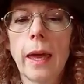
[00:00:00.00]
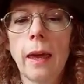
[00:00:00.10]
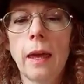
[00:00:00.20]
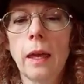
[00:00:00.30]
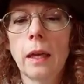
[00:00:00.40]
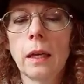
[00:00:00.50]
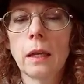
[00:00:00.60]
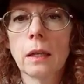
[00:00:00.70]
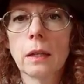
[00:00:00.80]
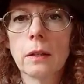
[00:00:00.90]

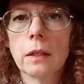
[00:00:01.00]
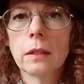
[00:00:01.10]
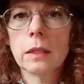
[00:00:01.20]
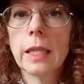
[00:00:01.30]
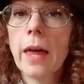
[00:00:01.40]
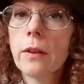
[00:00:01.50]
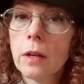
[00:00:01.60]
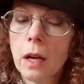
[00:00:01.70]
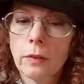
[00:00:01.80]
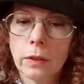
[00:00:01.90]
a leather
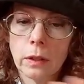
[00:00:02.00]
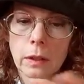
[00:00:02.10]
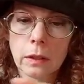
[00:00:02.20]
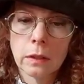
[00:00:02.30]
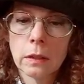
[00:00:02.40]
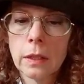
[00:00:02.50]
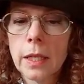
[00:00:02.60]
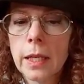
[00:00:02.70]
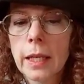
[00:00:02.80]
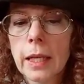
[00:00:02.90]
cover,
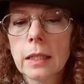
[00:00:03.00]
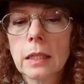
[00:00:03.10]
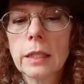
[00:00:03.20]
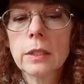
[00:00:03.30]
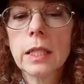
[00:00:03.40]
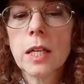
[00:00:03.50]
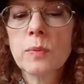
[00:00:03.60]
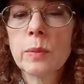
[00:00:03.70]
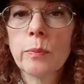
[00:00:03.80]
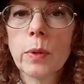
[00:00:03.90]
it clearly has
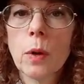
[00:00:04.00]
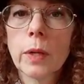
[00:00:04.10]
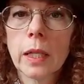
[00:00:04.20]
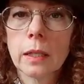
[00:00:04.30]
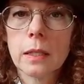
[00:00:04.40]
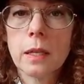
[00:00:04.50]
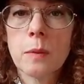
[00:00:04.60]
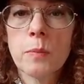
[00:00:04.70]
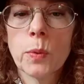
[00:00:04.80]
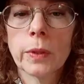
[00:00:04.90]
been broken at
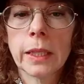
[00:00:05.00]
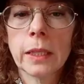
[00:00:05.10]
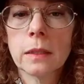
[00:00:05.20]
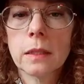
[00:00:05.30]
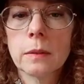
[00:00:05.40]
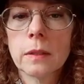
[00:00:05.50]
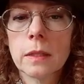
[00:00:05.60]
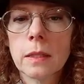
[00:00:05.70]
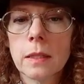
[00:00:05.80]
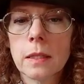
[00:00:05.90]
some point.
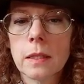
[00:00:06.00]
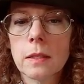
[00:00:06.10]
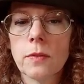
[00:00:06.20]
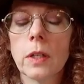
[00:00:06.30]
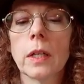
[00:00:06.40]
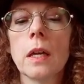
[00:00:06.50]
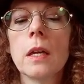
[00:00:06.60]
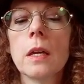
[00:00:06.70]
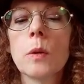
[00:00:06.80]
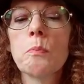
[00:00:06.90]
This, this is a very
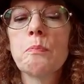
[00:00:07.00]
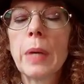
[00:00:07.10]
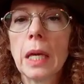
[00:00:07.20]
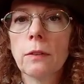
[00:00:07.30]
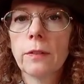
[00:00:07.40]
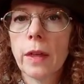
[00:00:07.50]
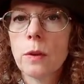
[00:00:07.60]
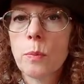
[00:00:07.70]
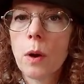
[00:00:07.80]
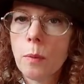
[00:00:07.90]
big
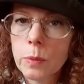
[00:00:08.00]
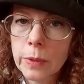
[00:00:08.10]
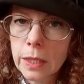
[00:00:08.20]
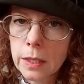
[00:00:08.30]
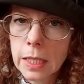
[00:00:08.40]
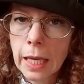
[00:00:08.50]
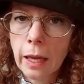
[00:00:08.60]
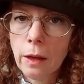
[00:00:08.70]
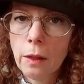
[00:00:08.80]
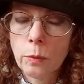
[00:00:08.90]
feather, probably the
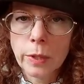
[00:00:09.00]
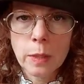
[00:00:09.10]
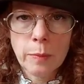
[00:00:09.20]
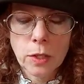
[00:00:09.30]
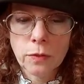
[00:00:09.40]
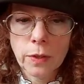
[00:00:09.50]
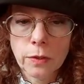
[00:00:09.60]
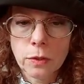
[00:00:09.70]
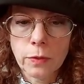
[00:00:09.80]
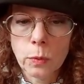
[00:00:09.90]
tail or one of the major
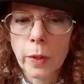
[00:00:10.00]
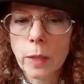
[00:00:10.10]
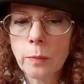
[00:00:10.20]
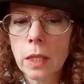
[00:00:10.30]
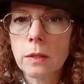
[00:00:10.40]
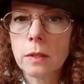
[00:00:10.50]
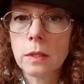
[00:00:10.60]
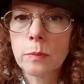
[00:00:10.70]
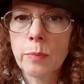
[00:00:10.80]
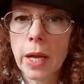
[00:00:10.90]
feathers off the wing because the
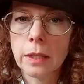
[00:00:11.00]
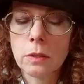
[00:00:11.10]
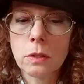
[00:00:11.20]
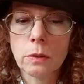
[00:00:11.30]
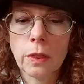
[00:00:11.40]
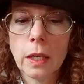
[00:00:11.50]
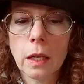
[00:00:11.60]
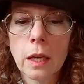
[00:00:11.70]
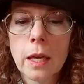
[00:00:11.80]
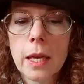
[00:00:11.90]
spine is so
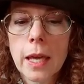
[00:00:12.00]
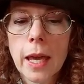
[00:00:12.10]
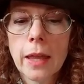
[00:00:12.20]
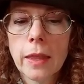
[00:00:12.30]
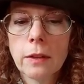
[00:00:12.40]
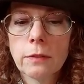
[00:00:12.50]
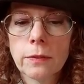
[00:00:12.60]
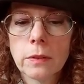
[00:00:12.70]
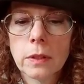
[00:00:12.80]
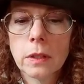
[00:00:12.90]
thick. And they've
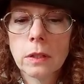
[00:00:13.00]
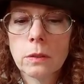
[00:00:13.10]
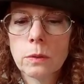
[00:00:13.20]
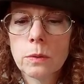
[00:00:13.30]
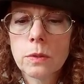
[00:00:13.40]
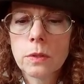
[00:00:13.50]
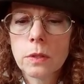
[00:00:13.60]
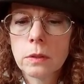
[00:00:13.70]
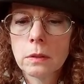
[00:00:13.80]
used